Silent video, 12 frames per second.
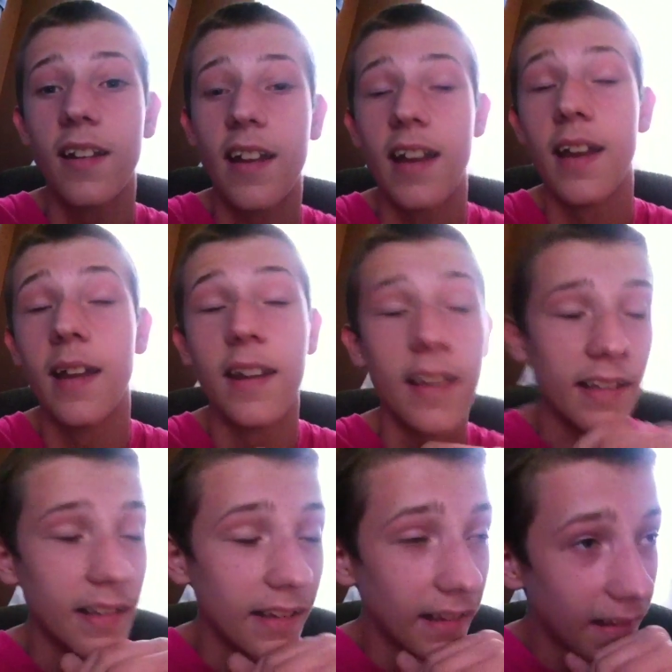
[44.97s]
And
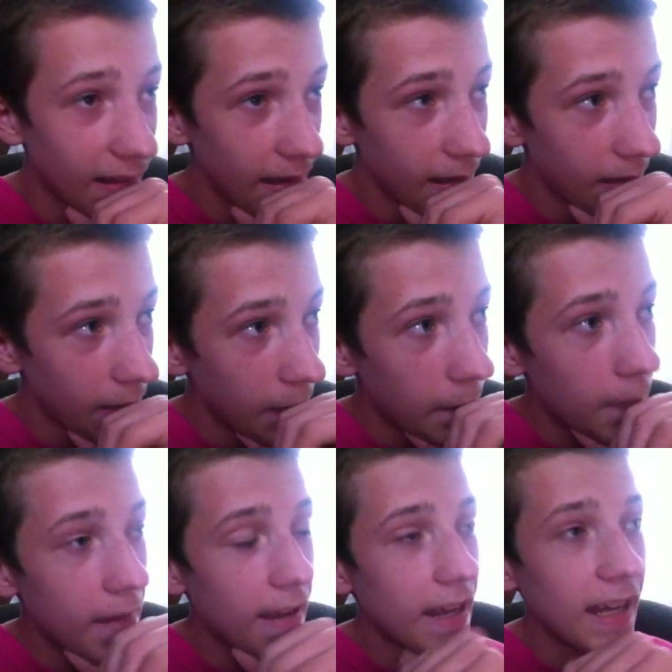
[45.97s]

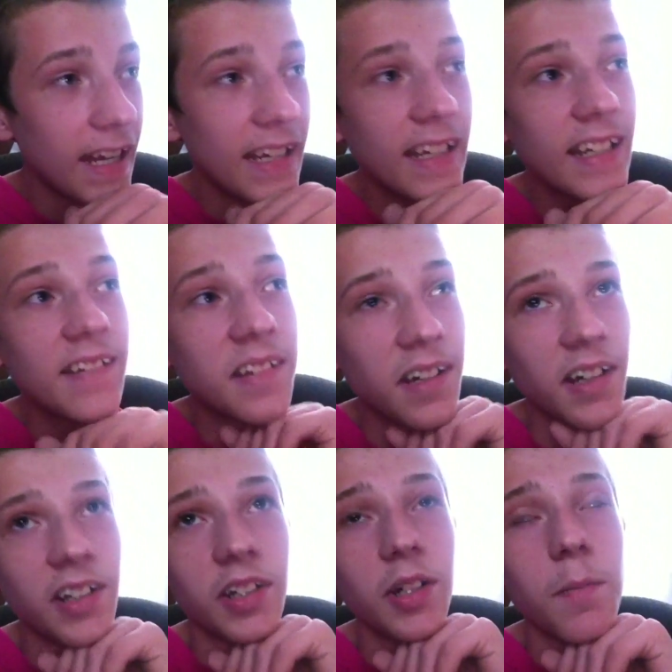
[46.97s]
he did
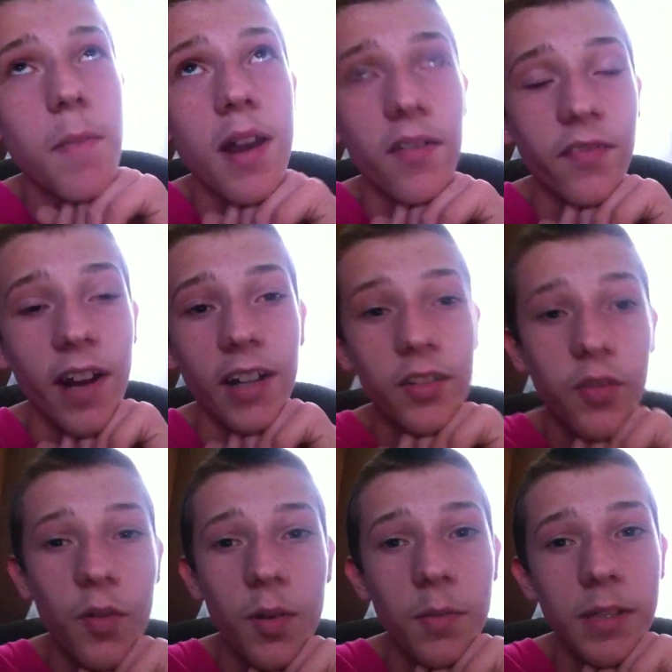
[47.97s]
a good bit of fights
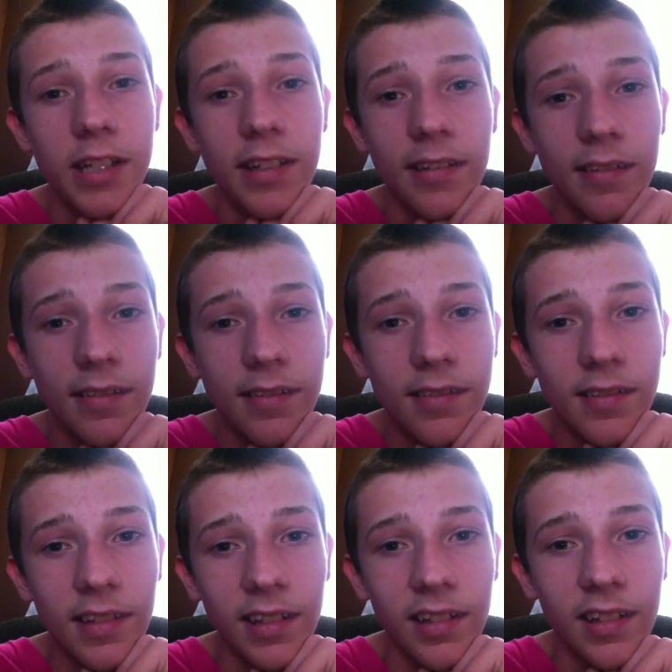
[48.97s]
for me
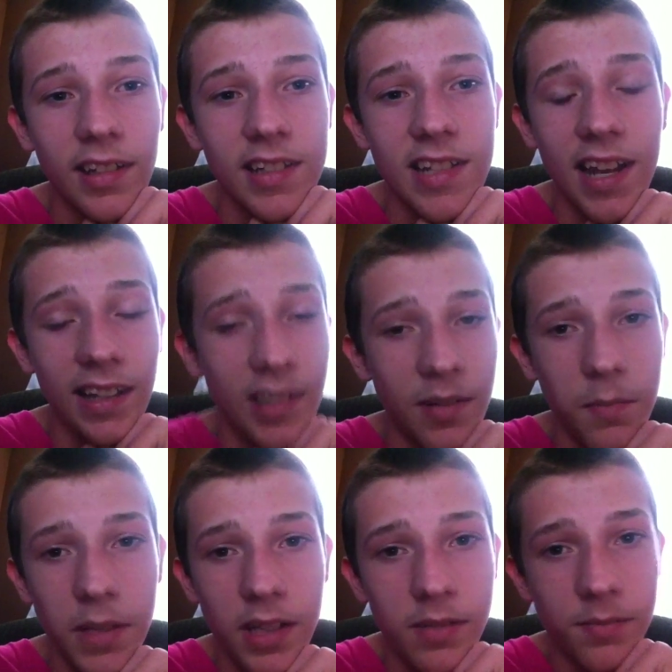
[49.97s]
because I
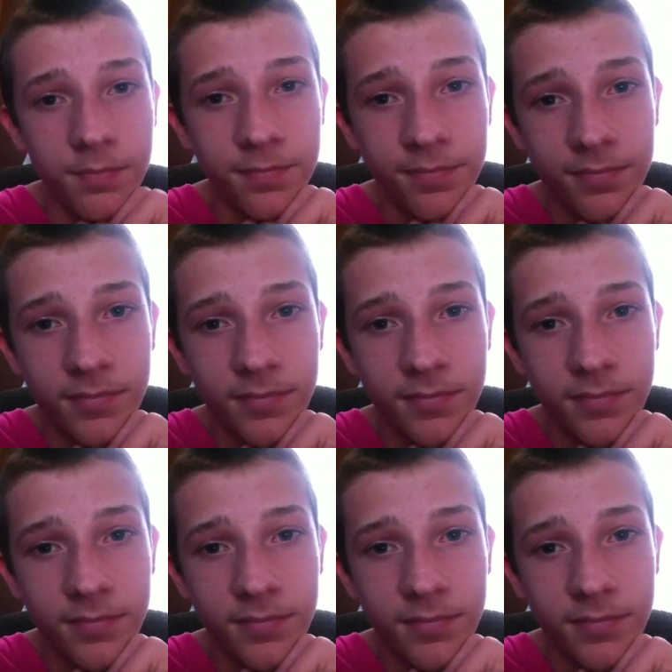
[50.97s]
couldn't beat him.